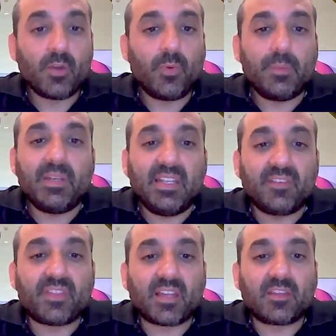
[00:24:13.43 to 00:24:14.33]
We
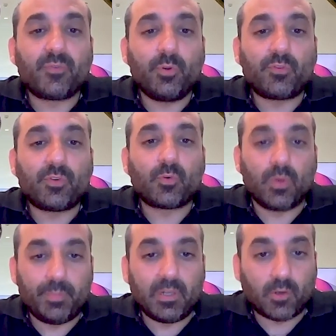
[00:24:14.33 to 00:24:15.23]
believe that the future
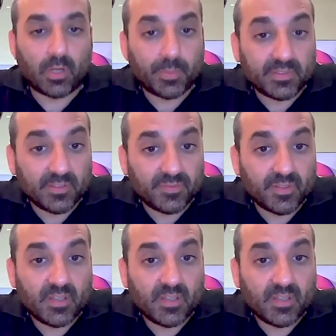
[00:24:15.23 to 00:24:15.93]
will be collaborative,